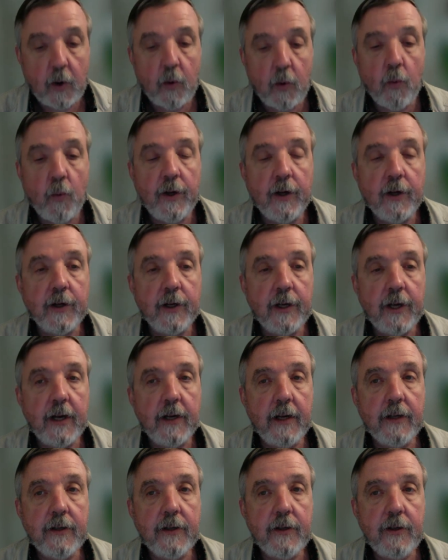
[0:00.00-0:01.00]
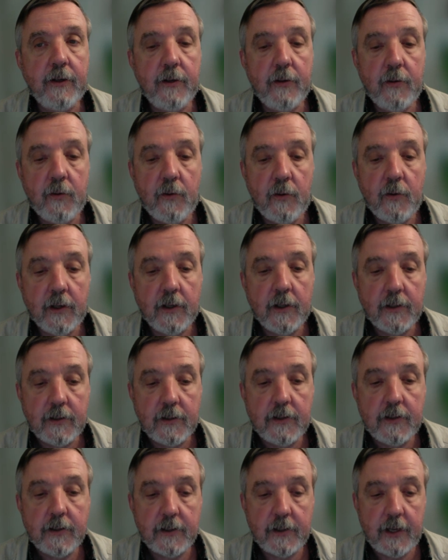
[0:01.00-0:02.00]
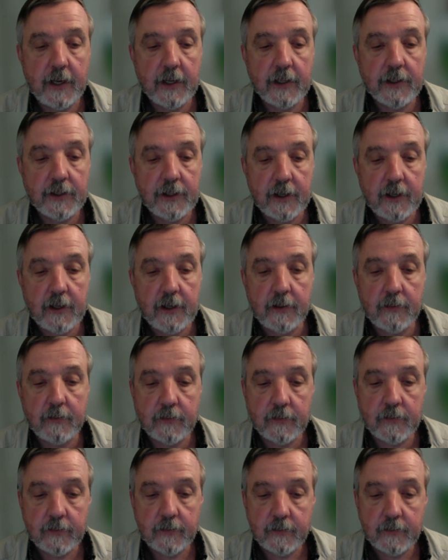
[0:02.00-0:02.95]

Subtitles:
we'll get to you next time.